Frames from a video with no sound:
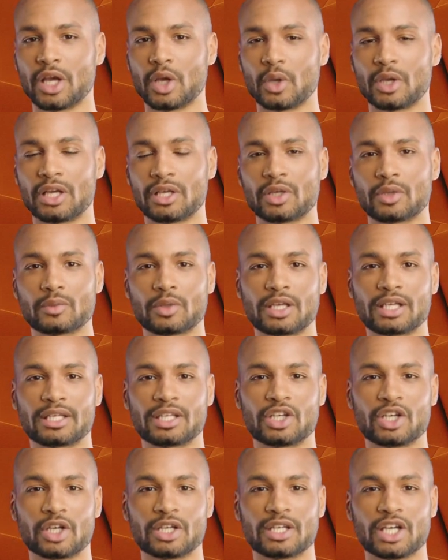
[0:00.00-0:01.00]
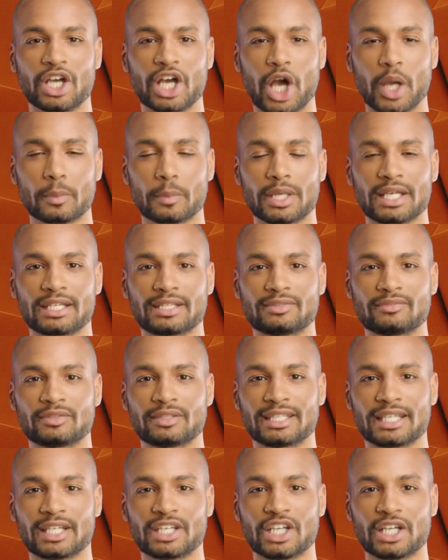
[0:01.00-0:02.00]
where we break down complex
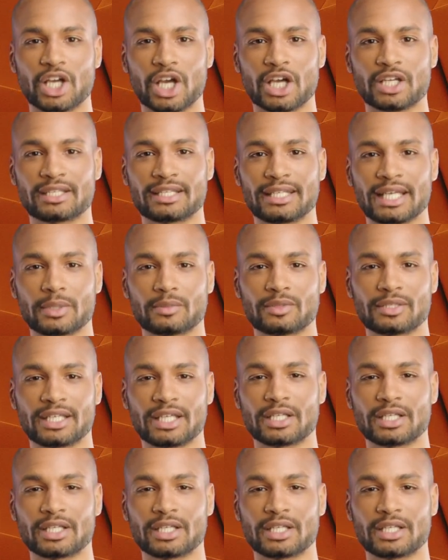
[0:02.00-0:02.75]
financial concepts